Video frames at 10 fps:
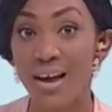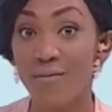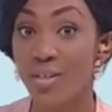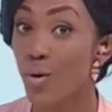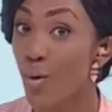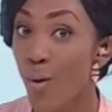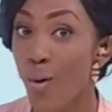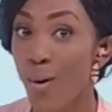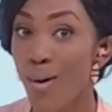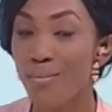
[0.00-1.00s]
if they
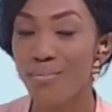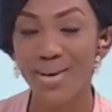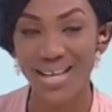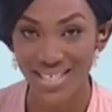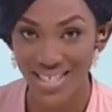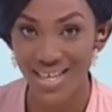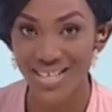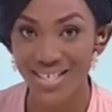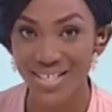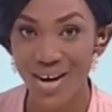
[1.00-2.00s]
go pantyless.